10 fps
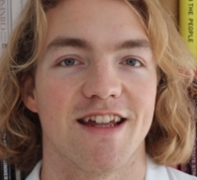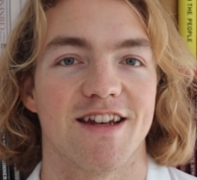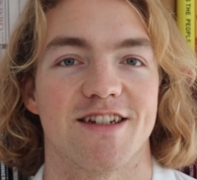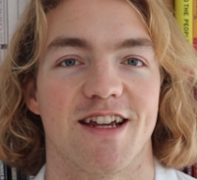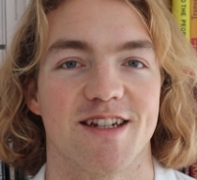
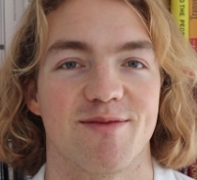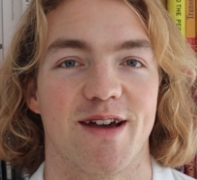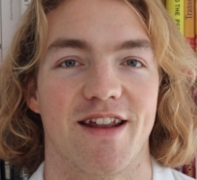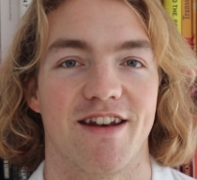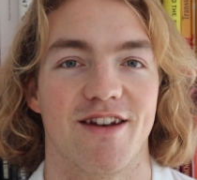and
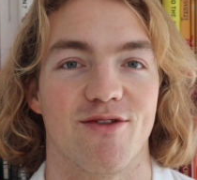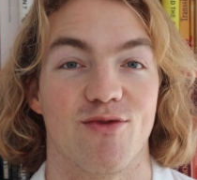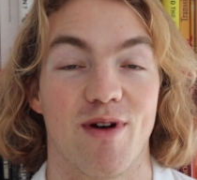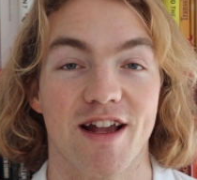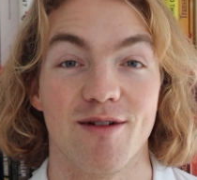gentlemen,
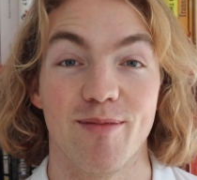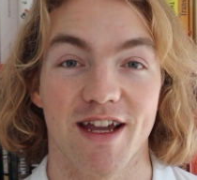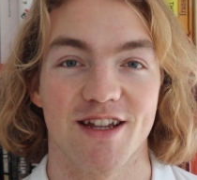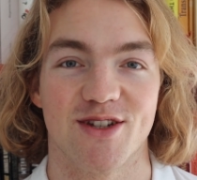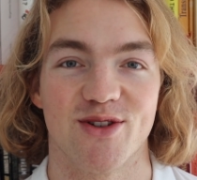welcome
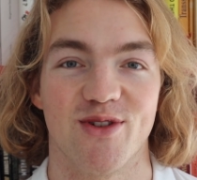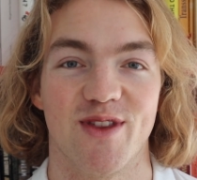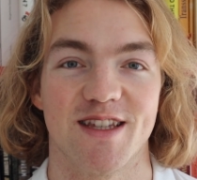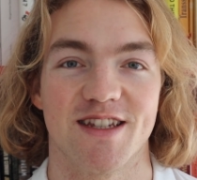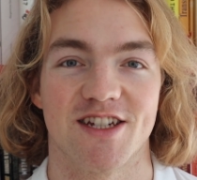back to
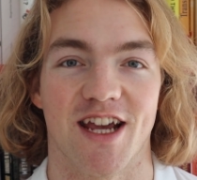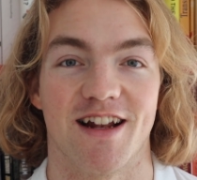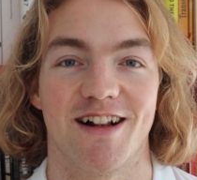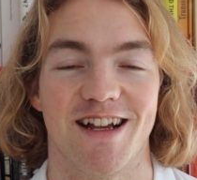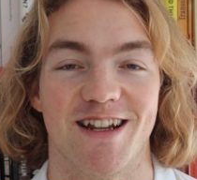this
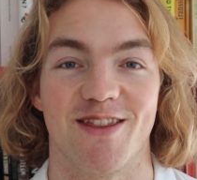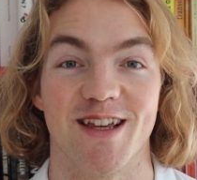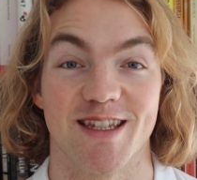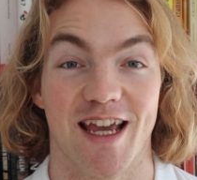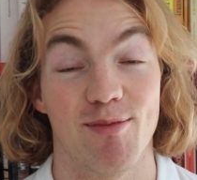channel and
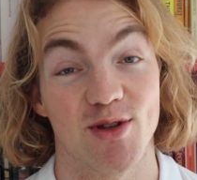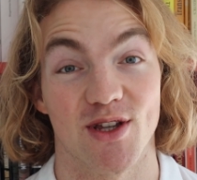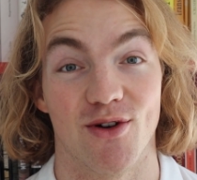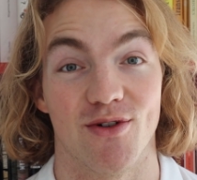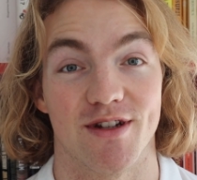this
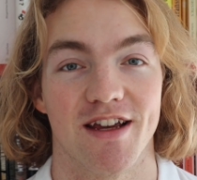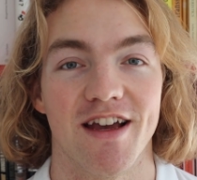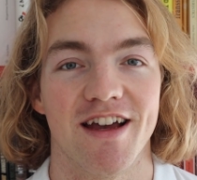episode.